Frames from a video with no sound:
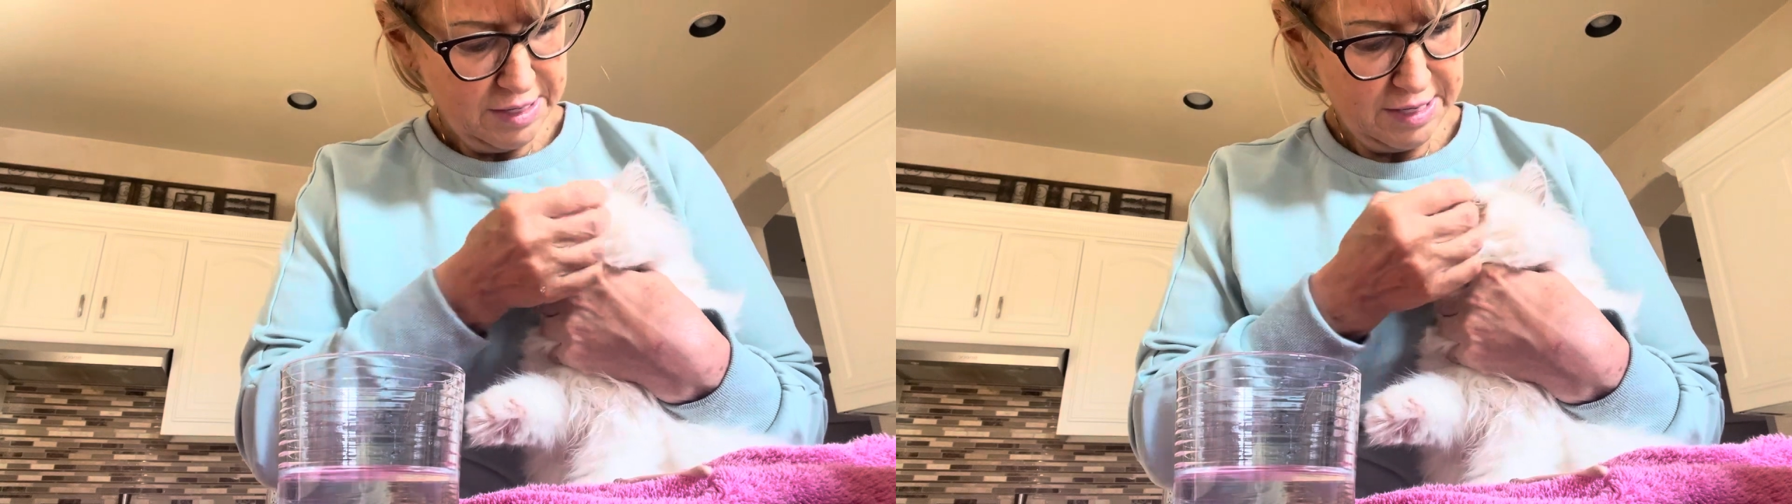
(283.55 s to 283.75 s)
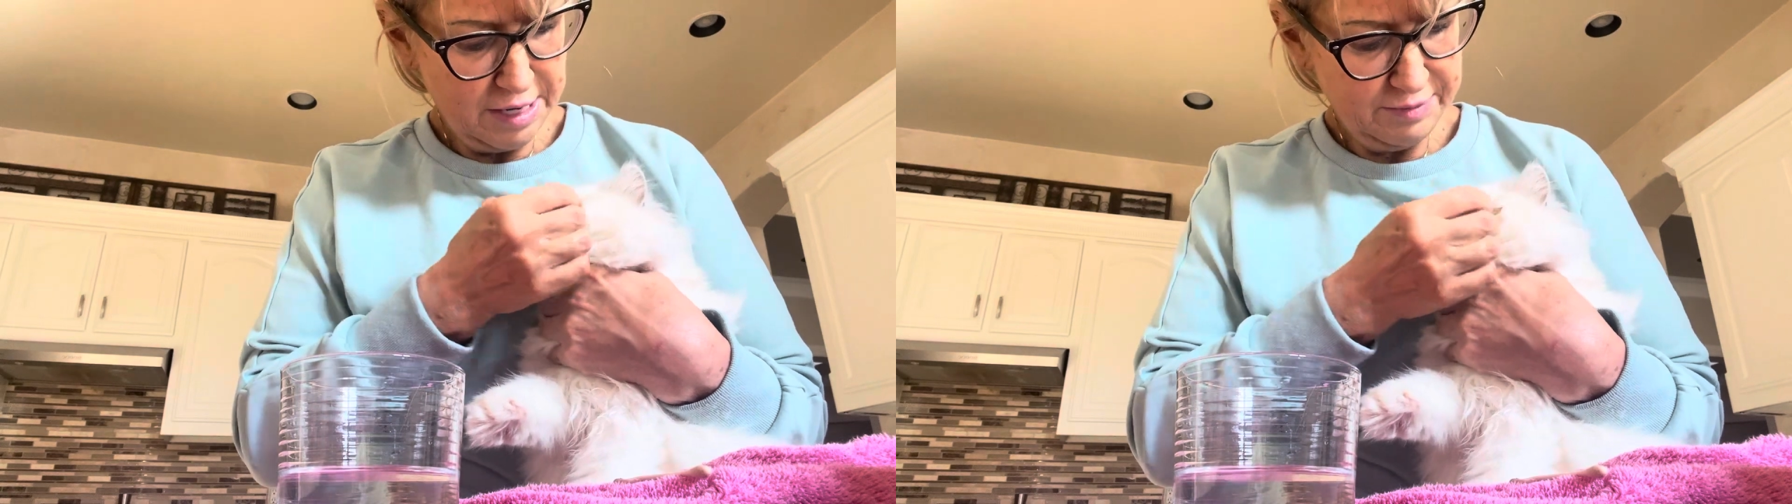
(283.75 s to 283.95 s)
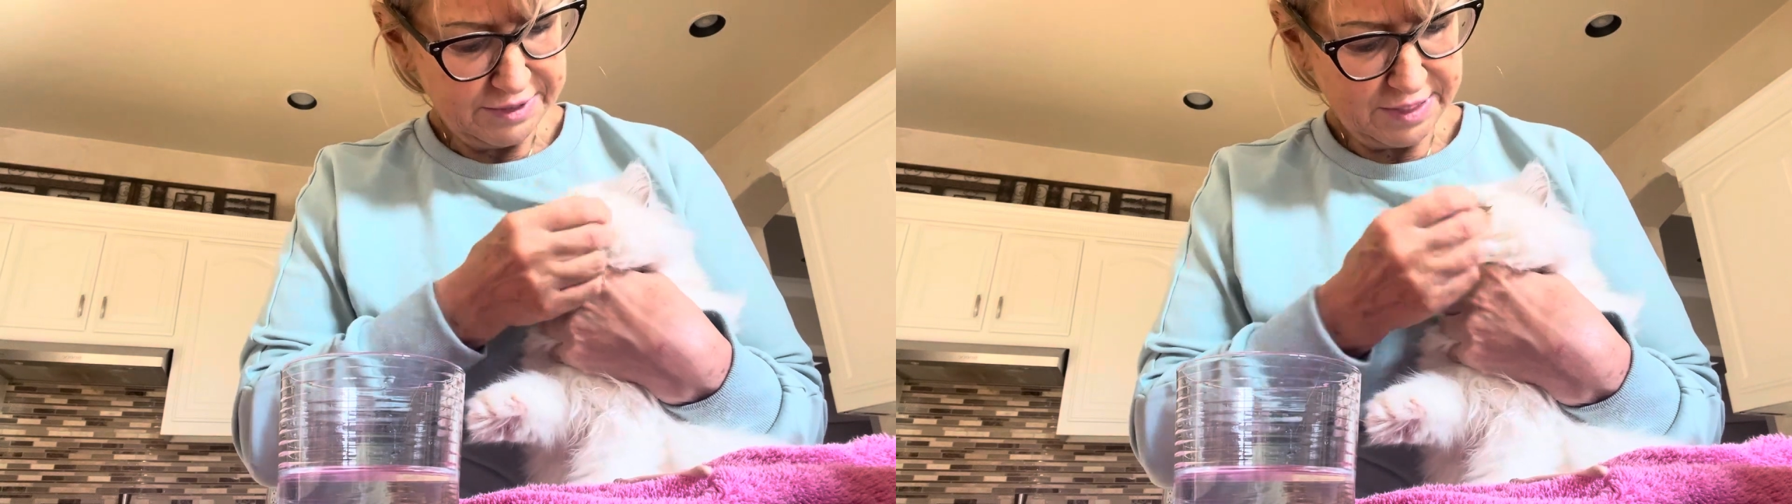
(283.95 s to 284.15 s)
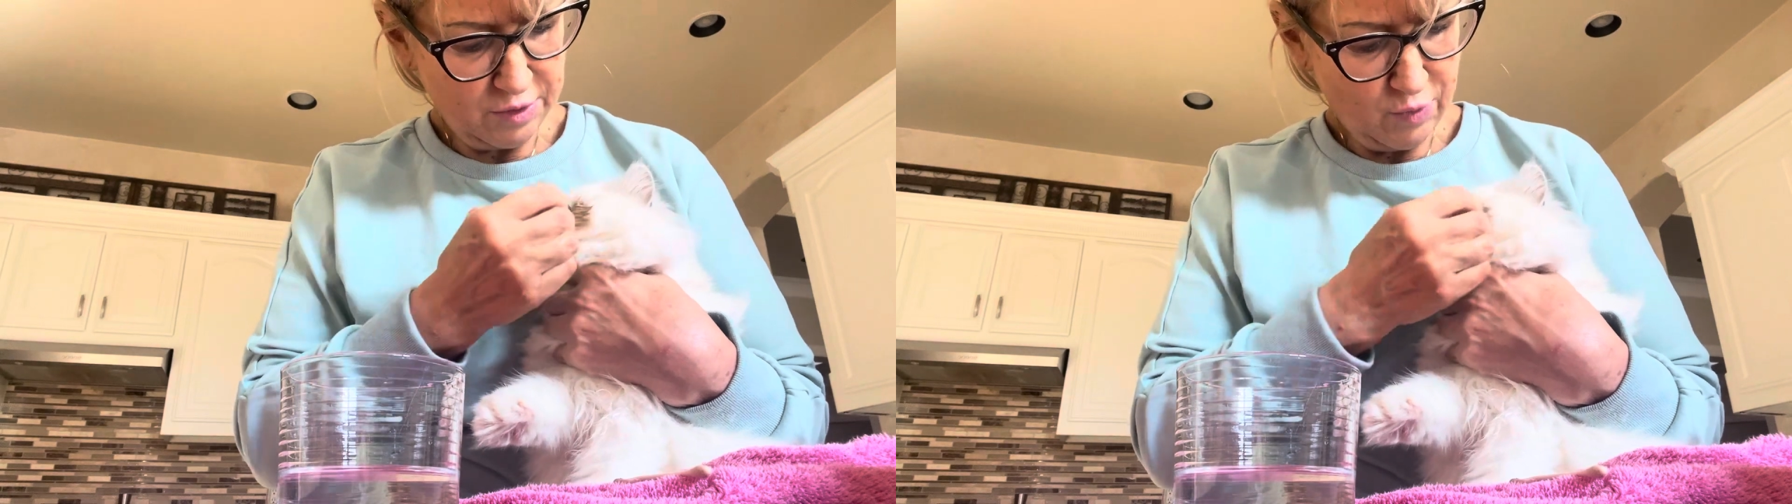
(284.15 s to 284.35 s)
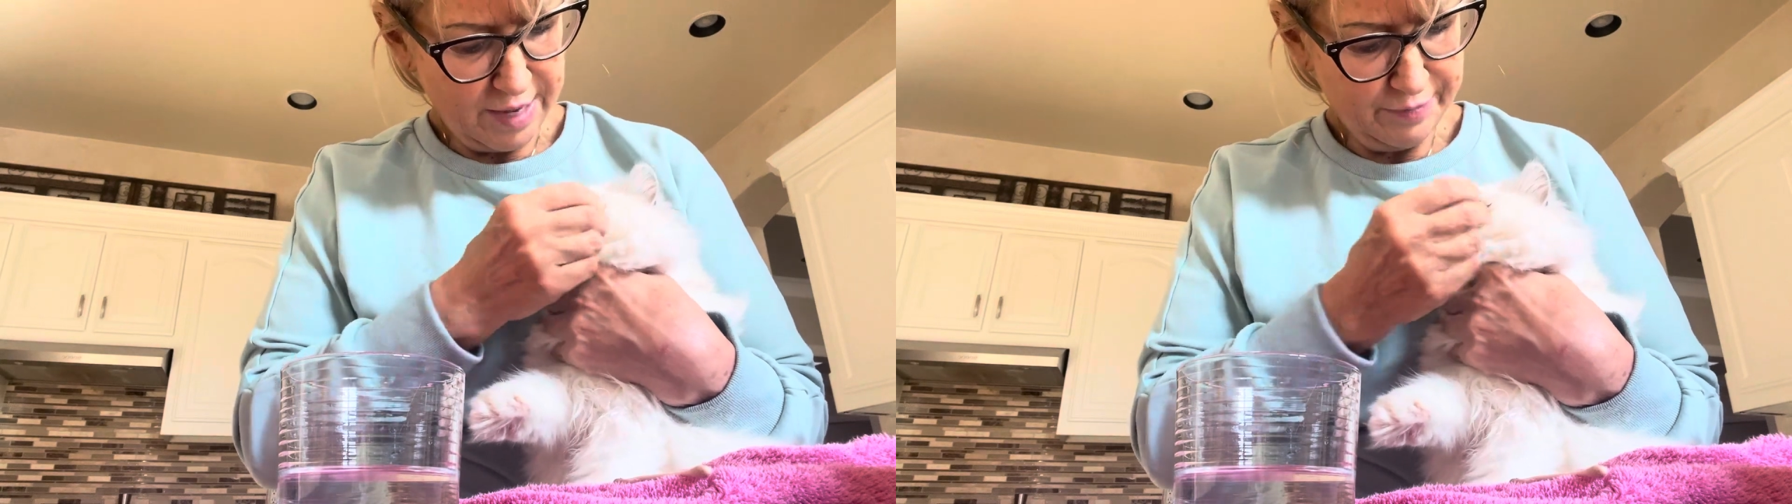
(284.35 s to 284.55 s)
now I'm just going
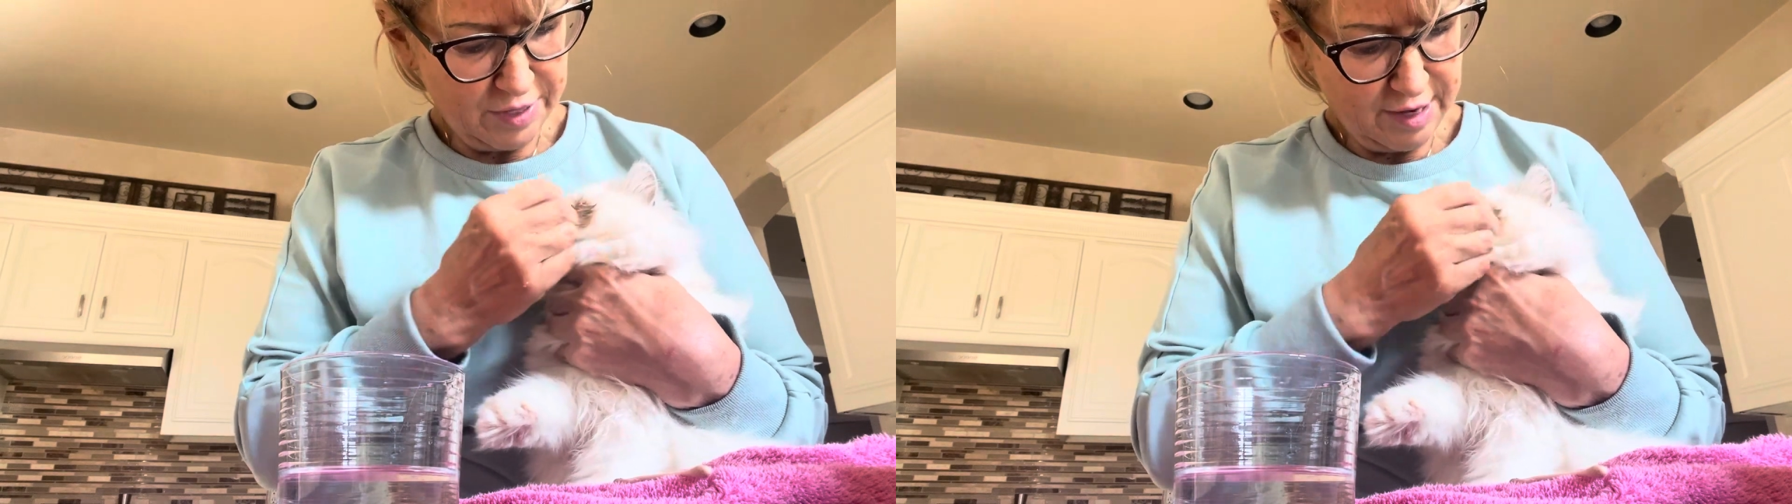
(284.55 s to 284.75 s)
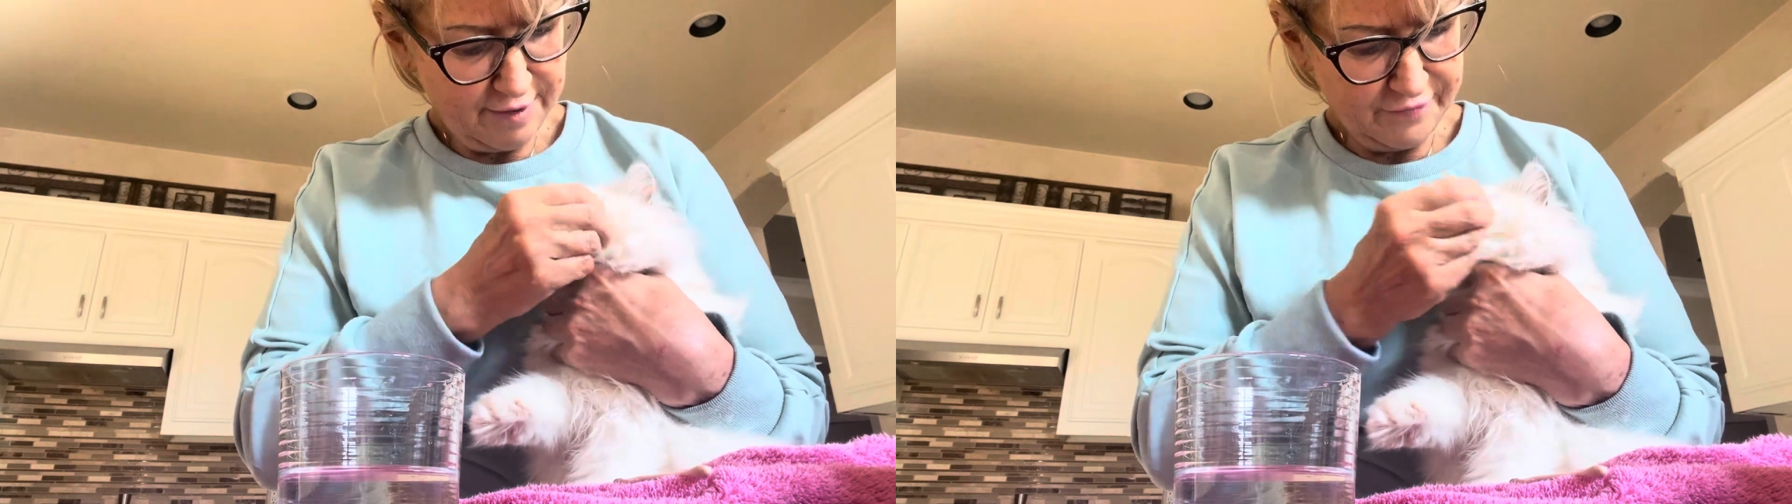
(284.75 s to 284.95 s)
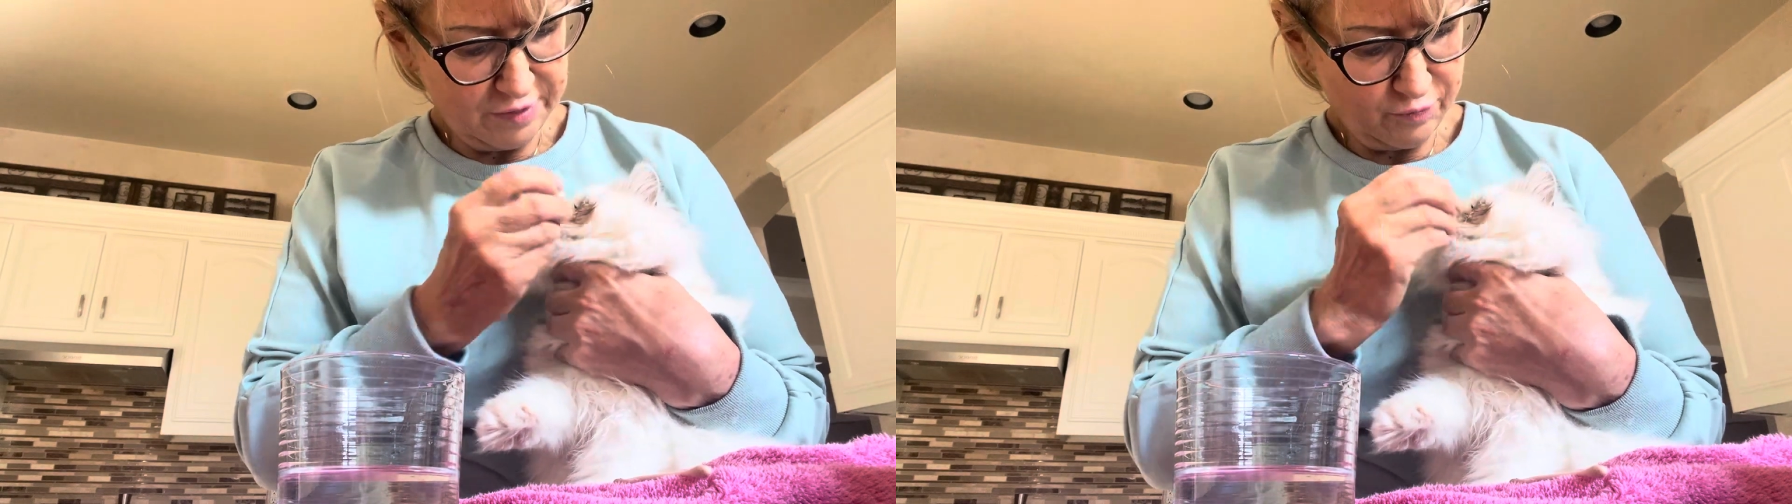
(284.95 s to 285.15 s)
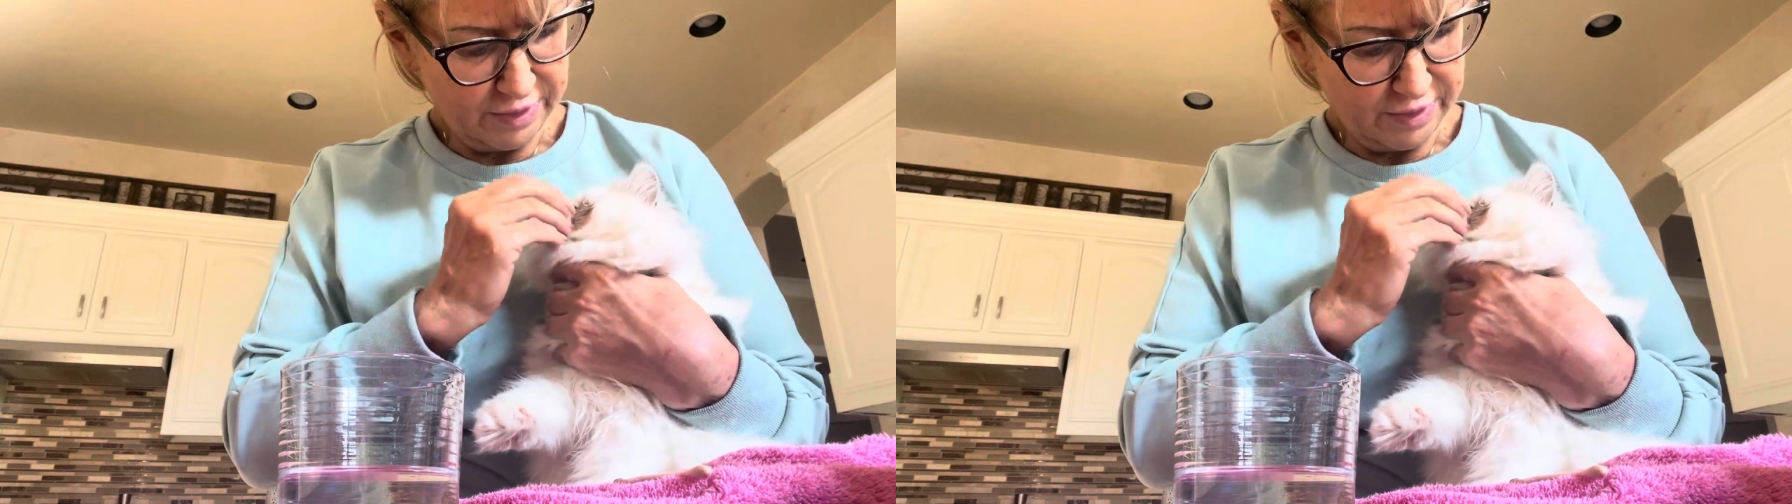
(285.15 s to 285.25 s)
to wipe it off and